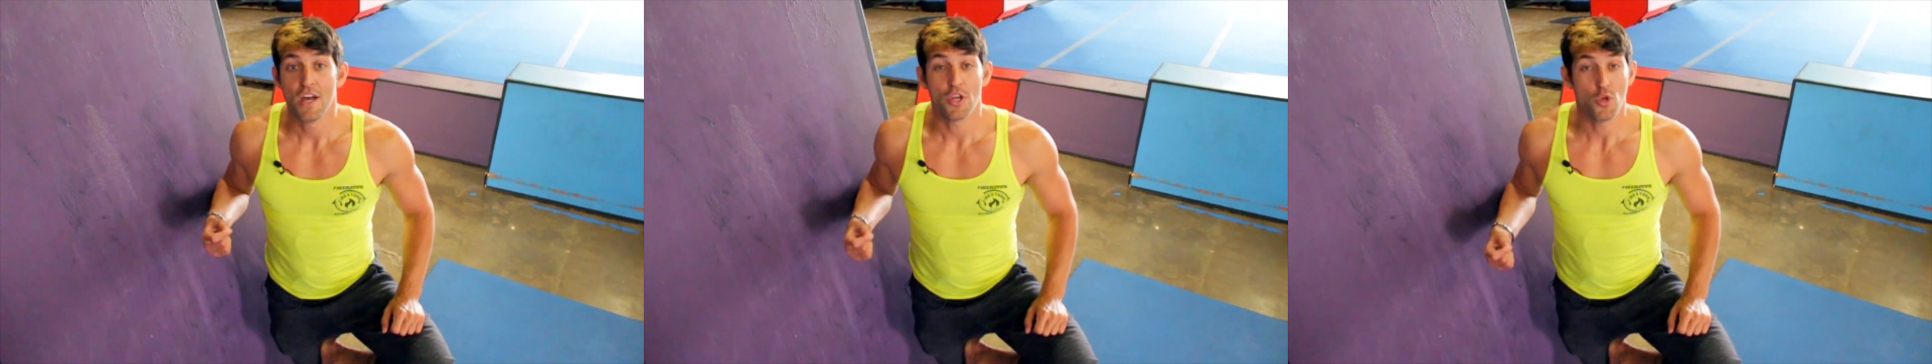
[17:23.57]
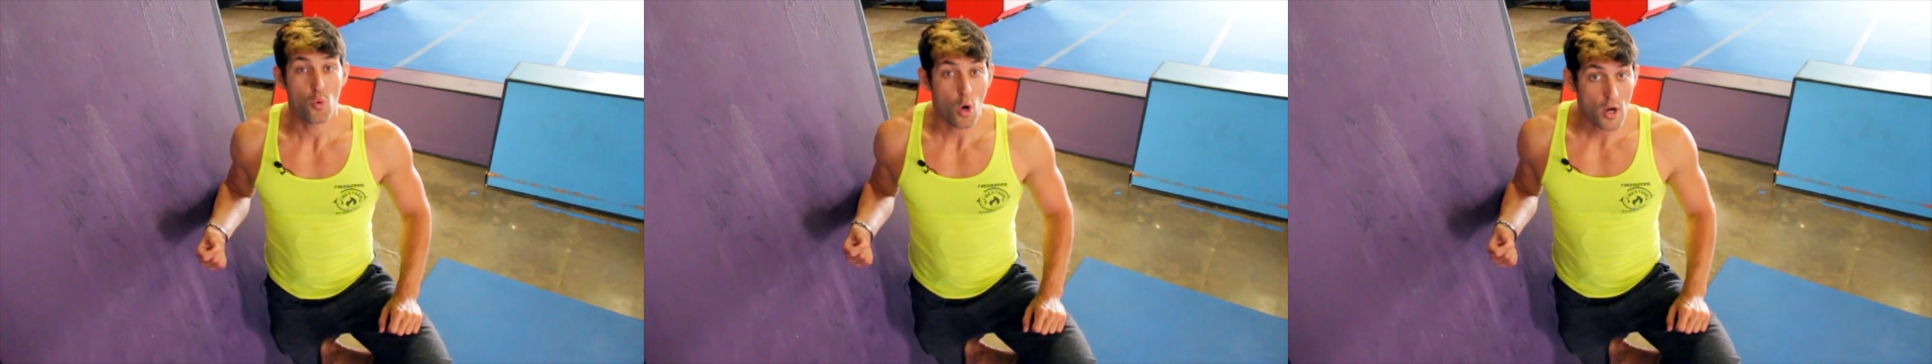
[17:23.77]

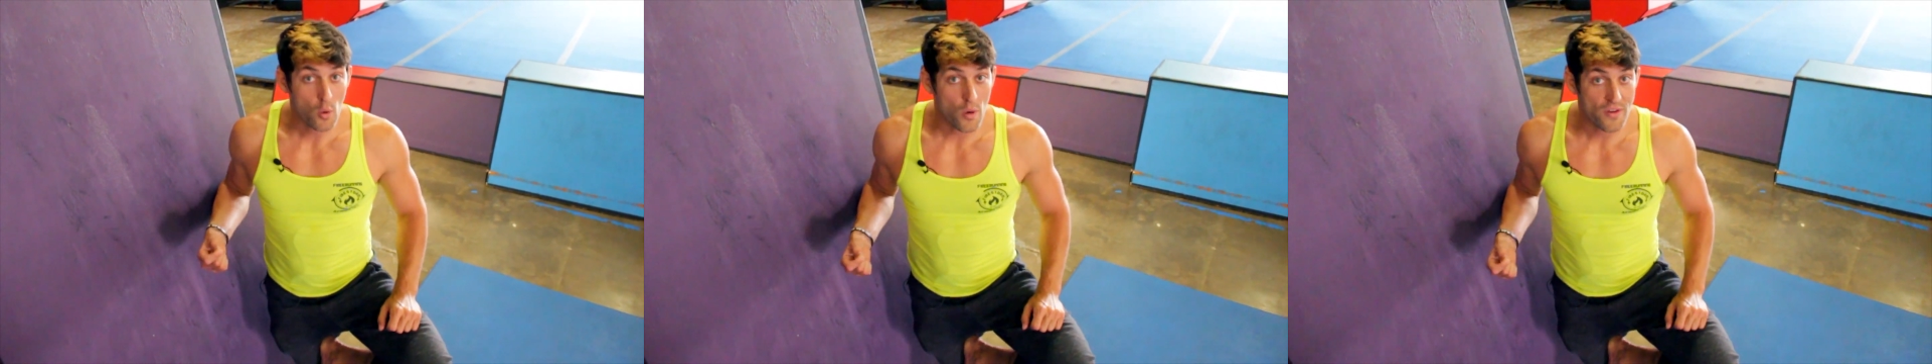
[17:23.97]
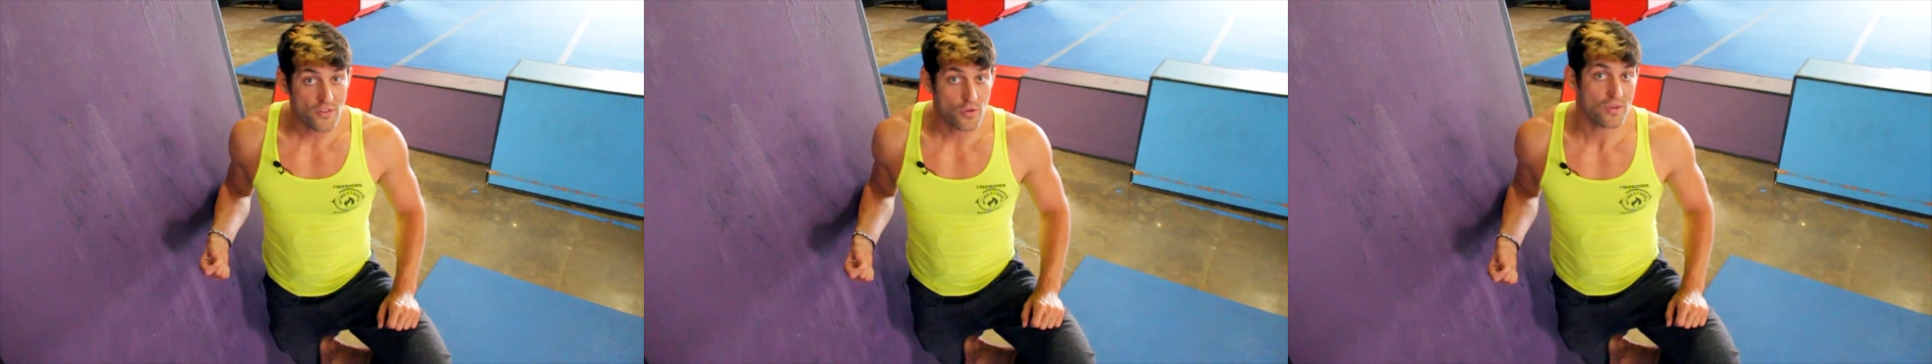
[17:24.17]
You are
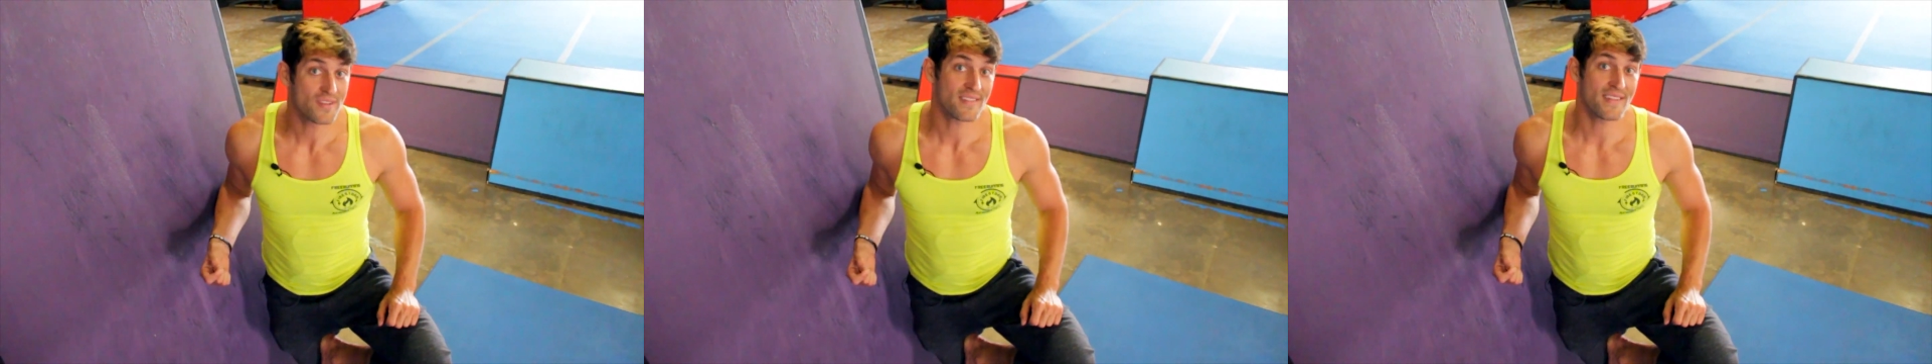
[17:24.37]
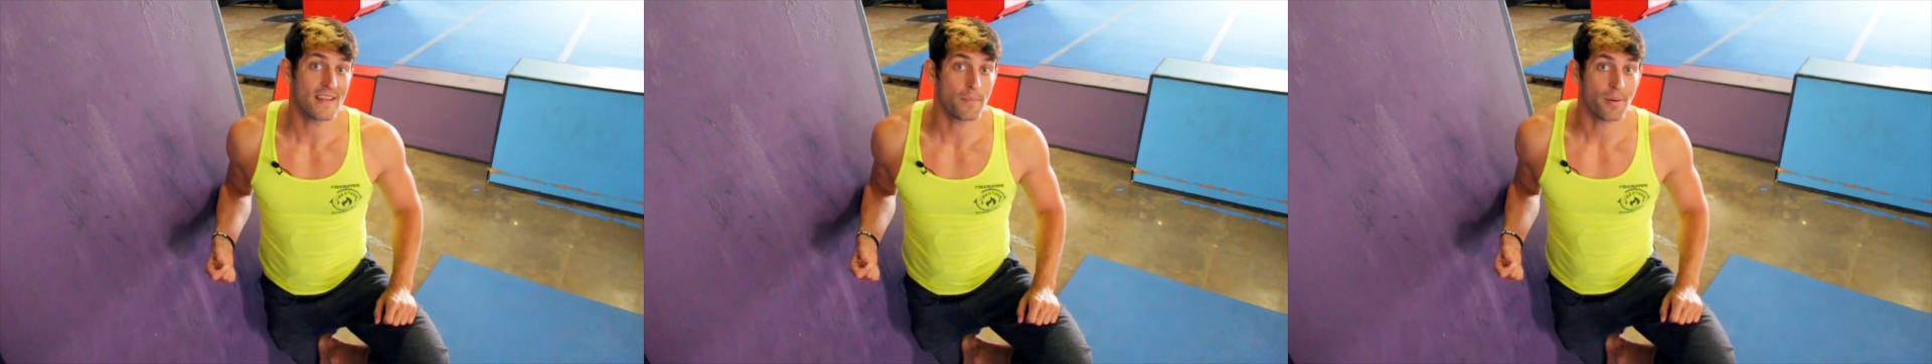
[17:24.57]
going to
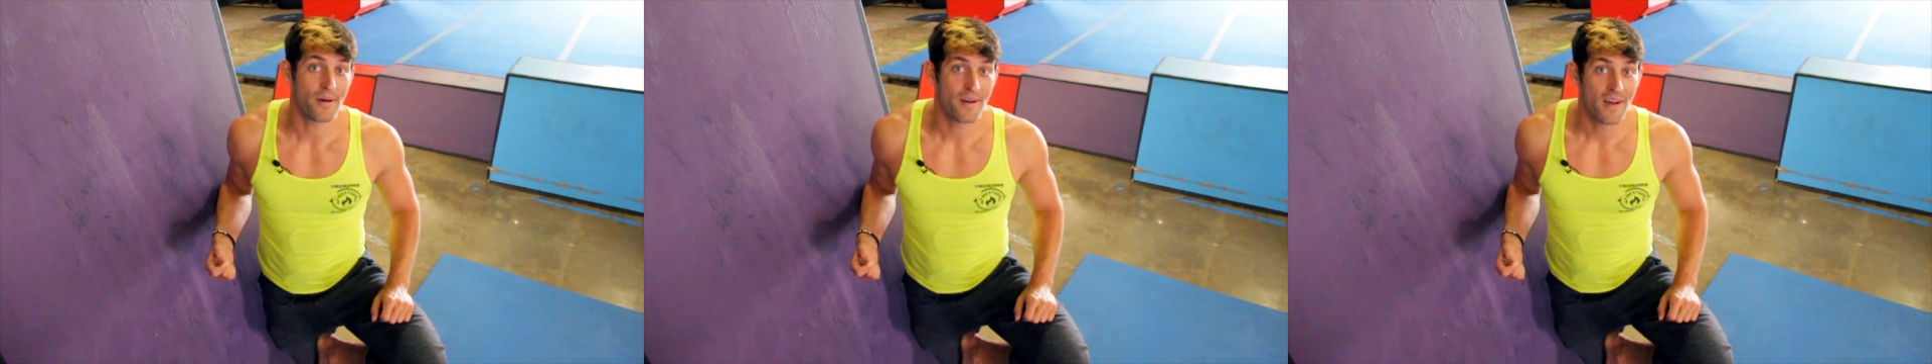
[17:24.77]
slip.